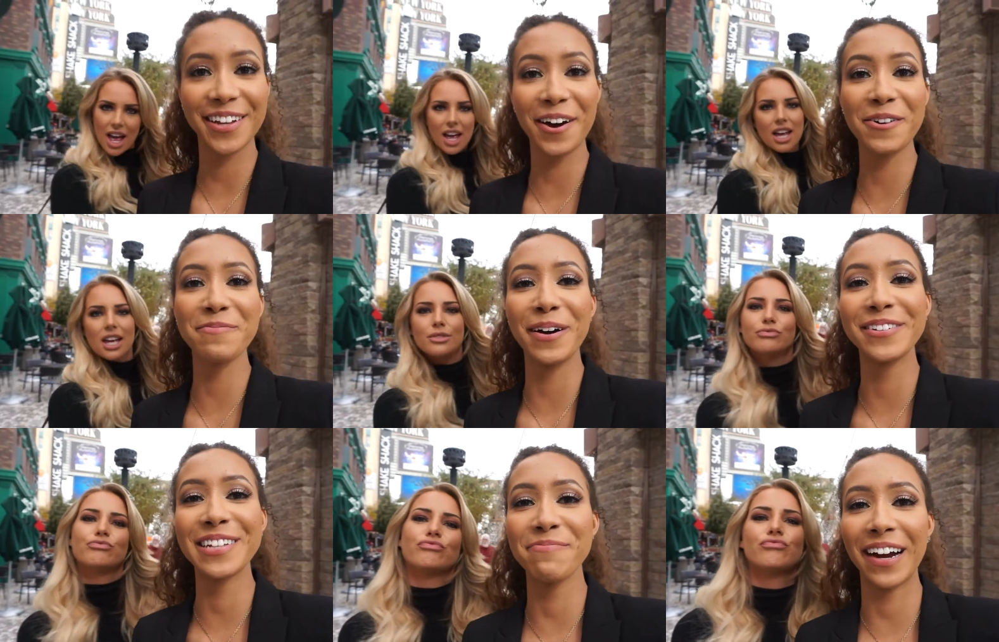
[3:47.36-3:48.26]
Speaker 1: So
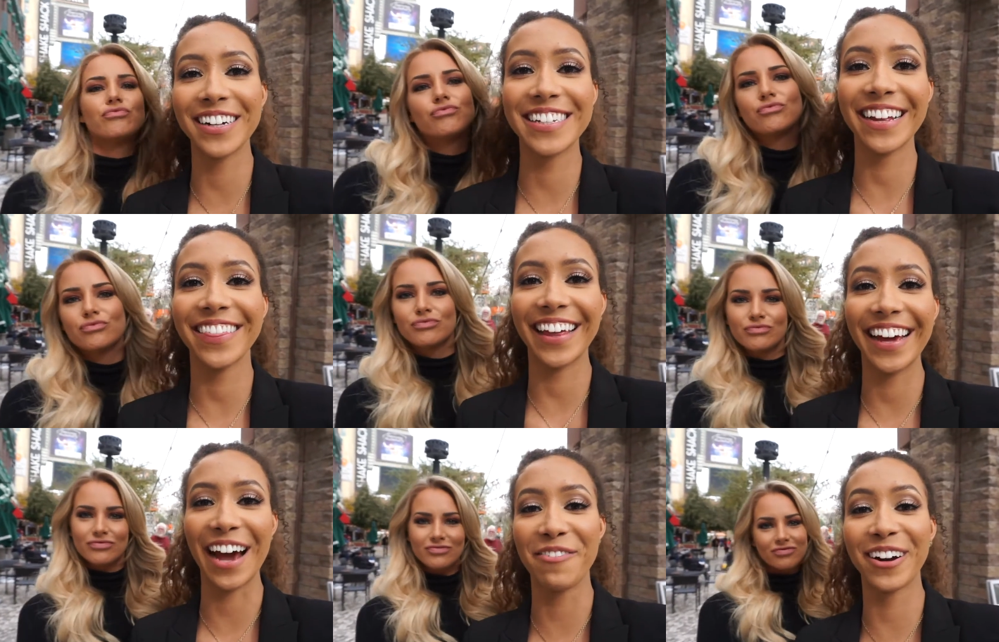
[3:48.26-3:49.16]
most embarrassing thing
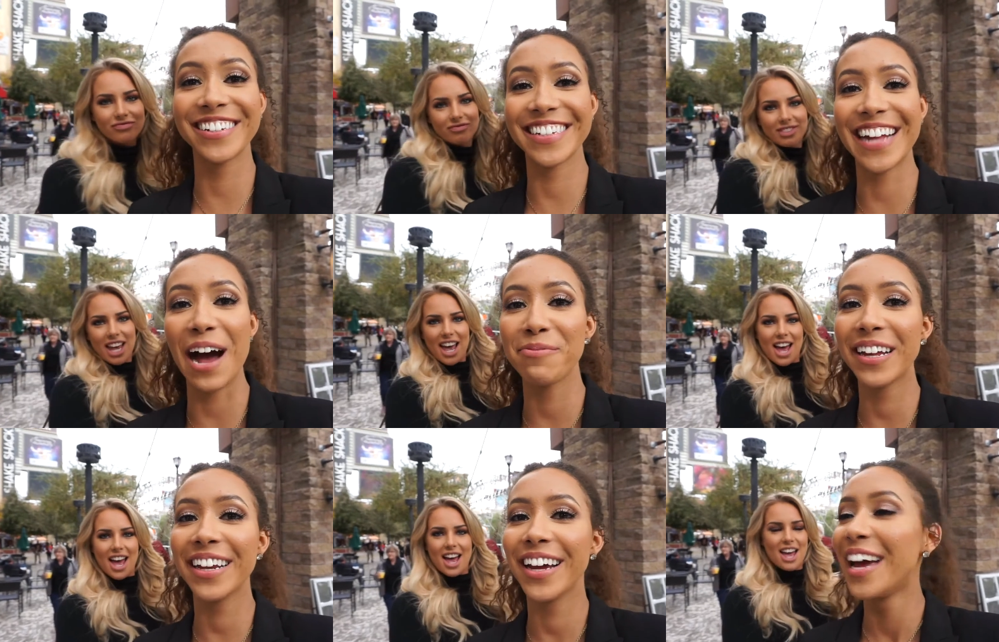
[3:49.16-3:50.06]
ever just
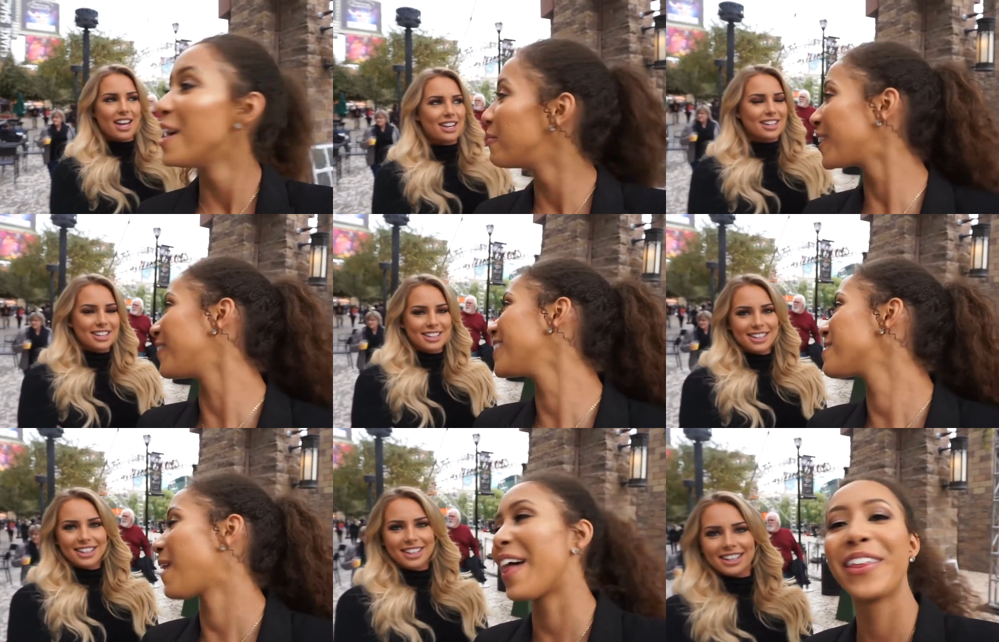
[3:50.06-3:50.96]
happened. We were going to the
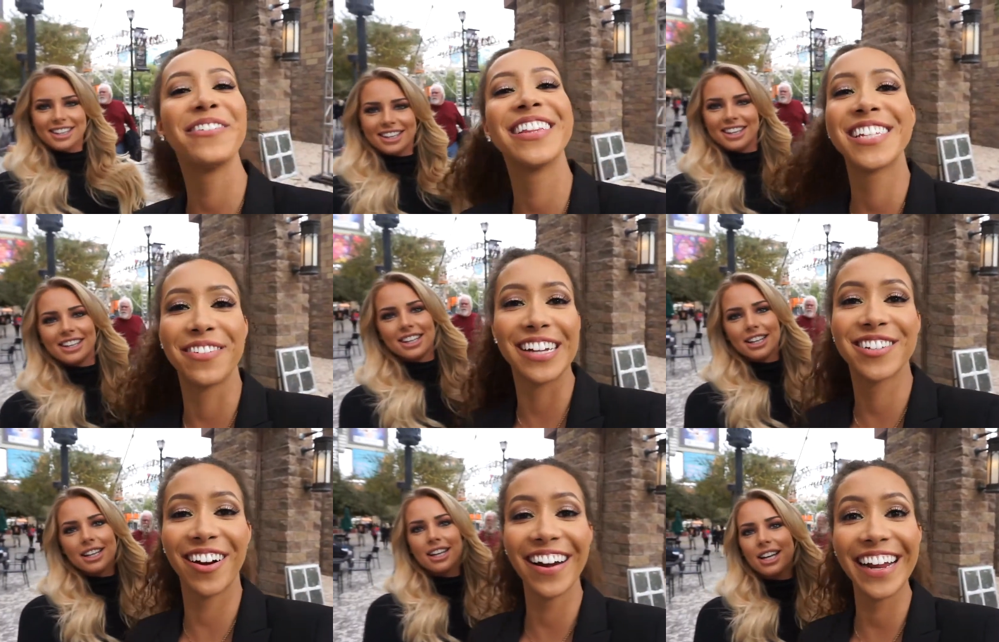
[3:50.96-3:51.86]
bathroom in this
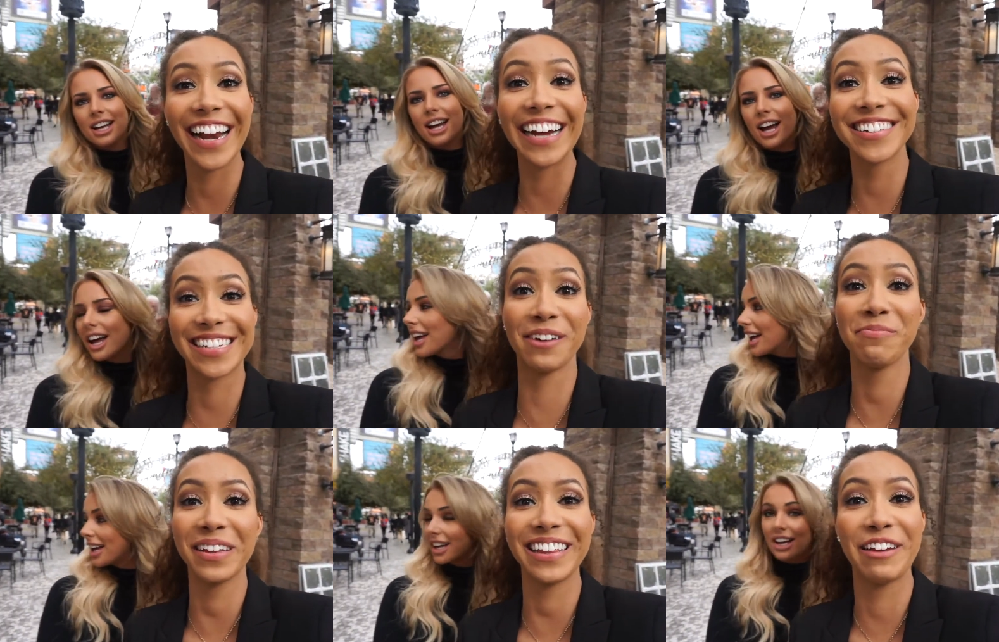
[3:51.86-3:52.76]
restaurant and I just
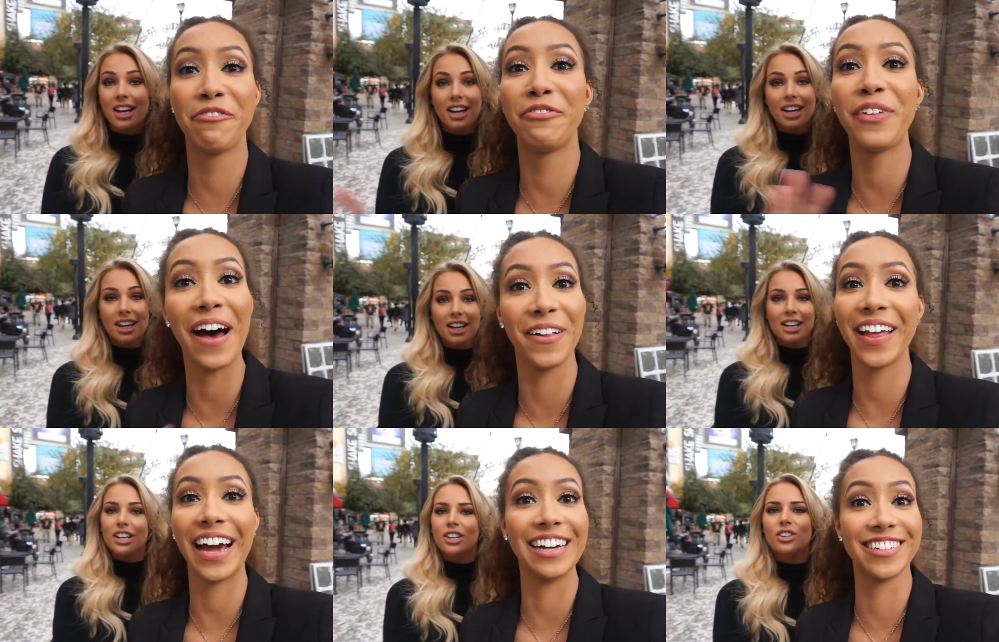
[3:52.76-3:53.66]
completely fell.
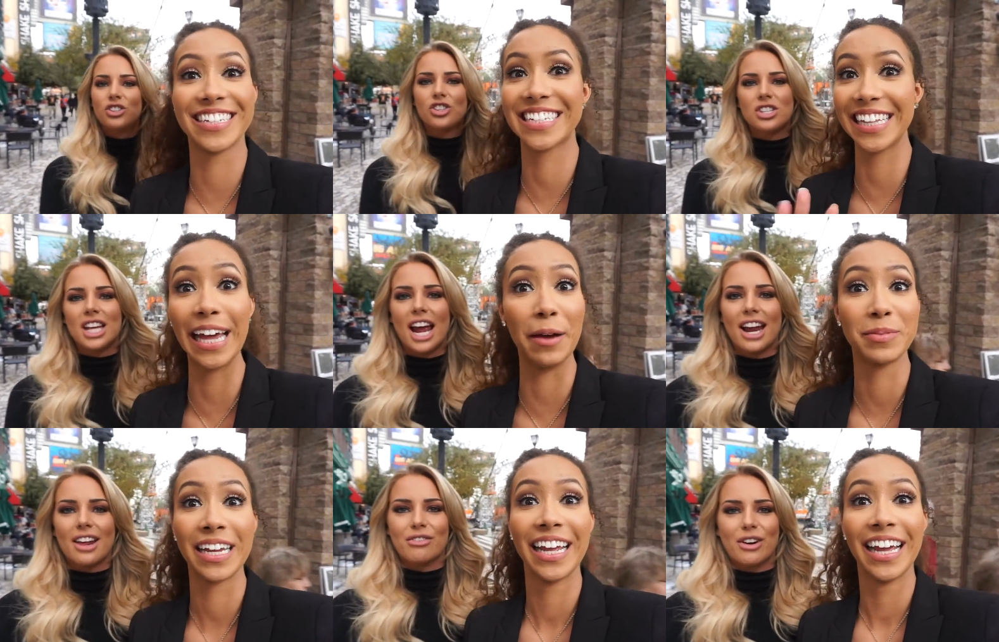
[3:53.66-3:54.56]
Like I just slipped.
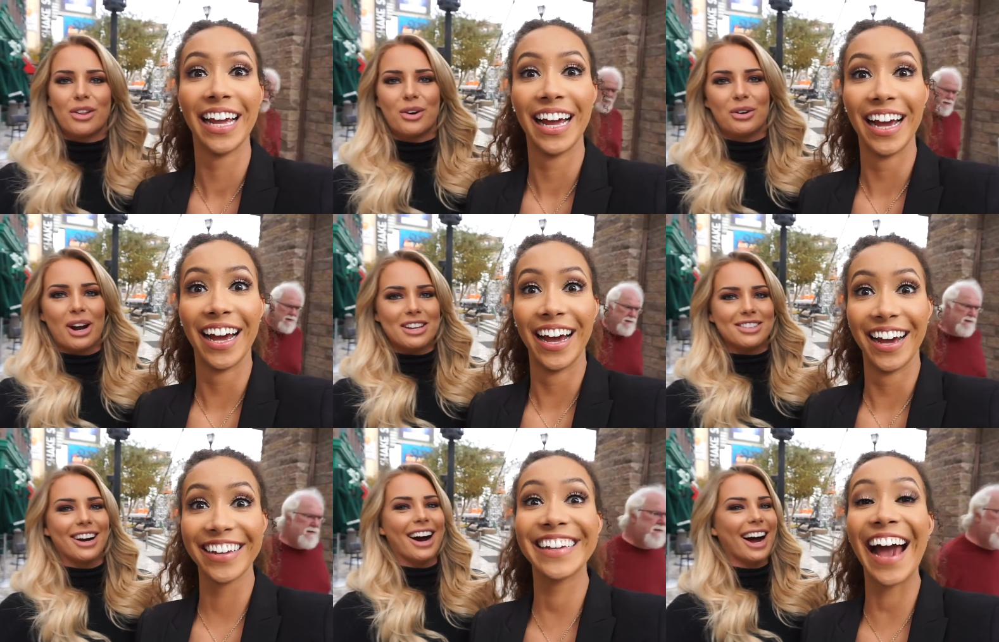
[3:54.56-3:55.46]
In front of the whole
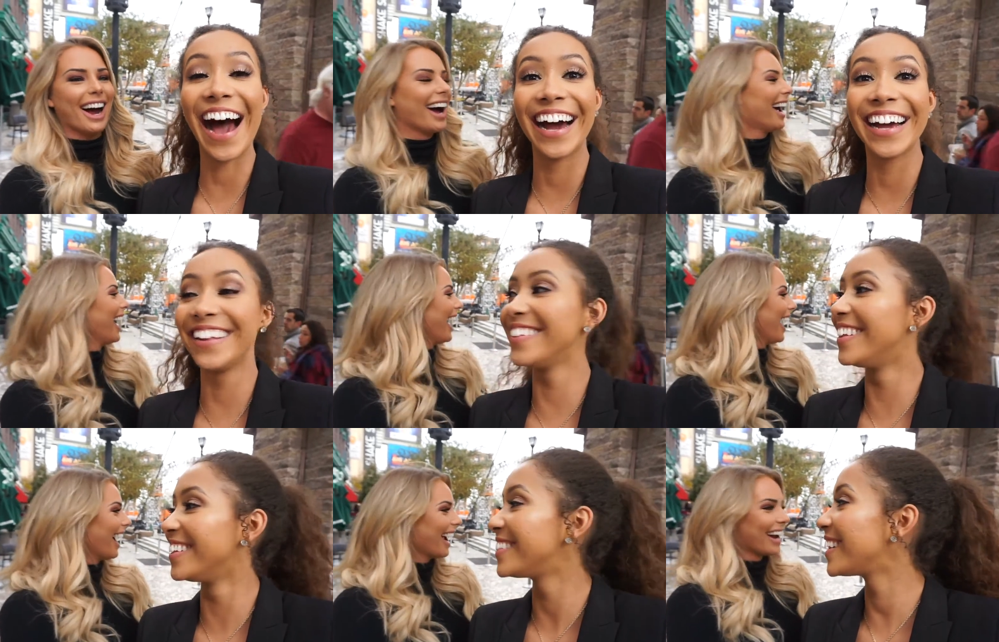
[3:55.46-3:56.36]
restaurant. Yeah,
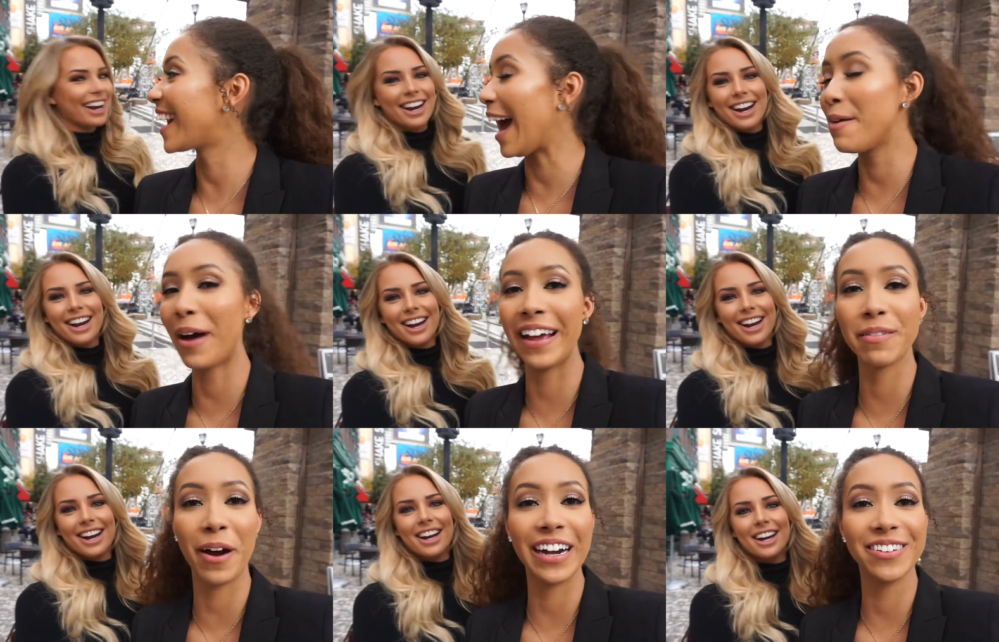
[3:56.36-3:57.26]
and the guy behind the
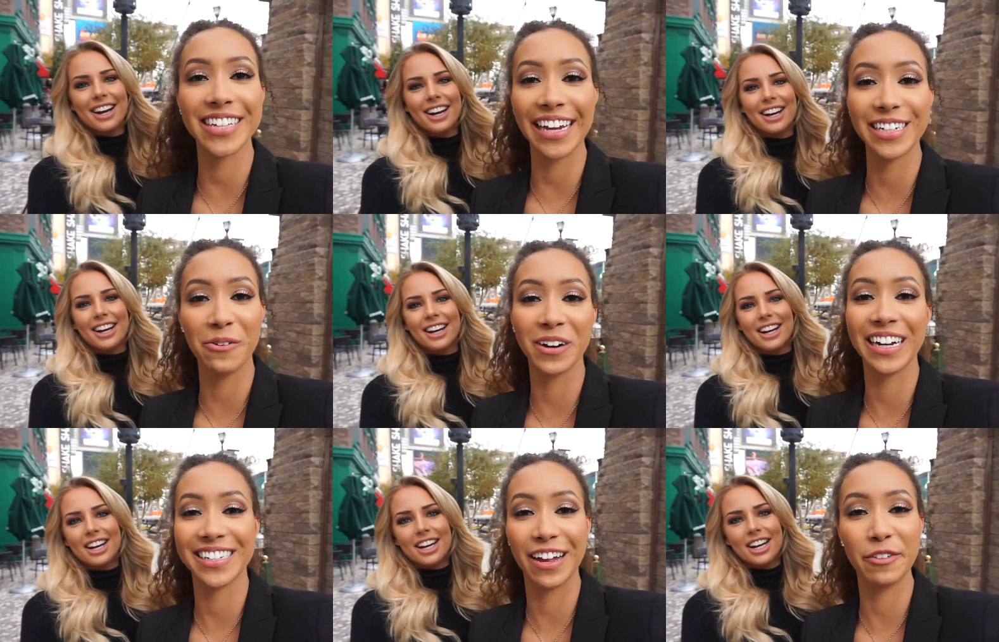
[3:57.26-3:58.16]
bar, he was like, don't worry,
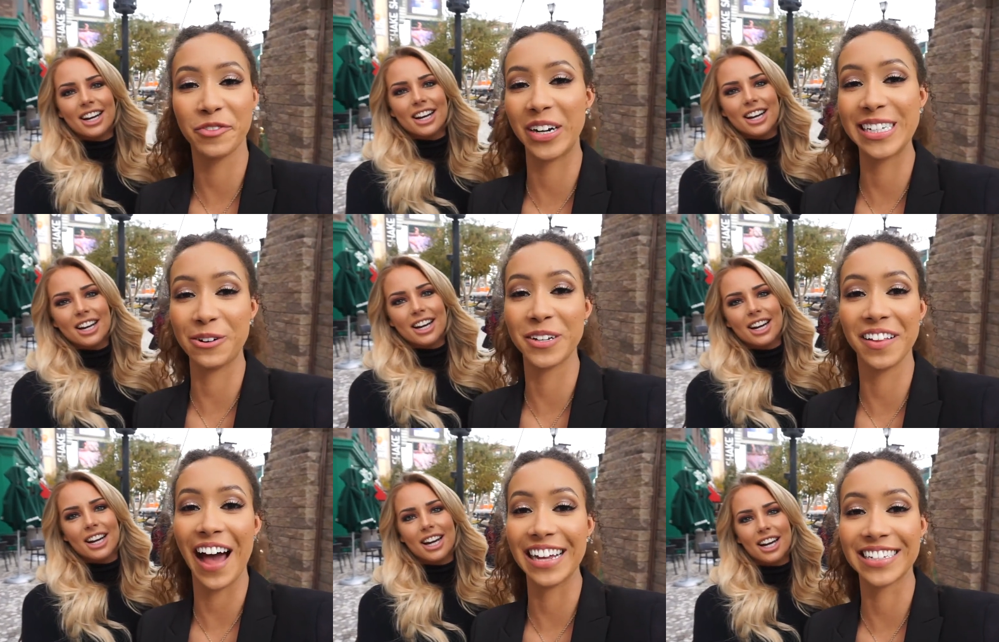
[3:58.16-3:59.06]
it's not the first or the
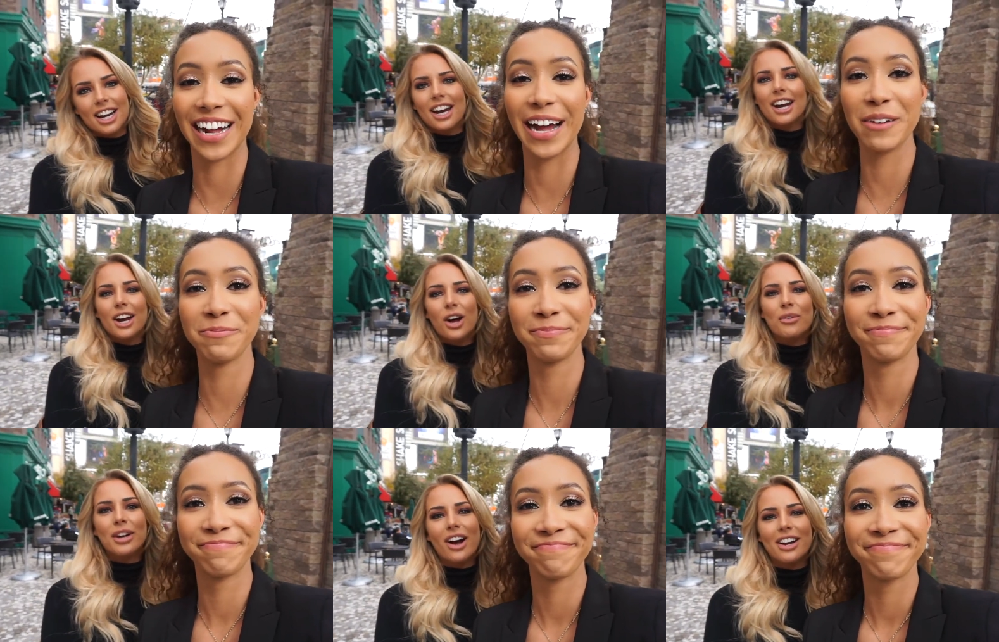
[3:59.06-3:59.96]
last time.
Speaker 2: Oh
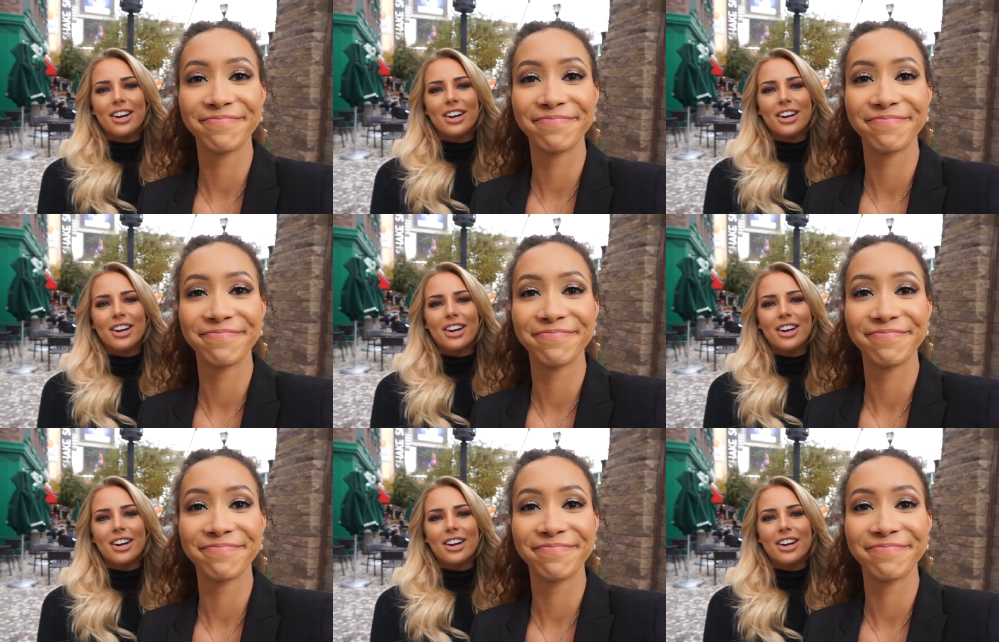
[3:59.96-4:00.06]
my God,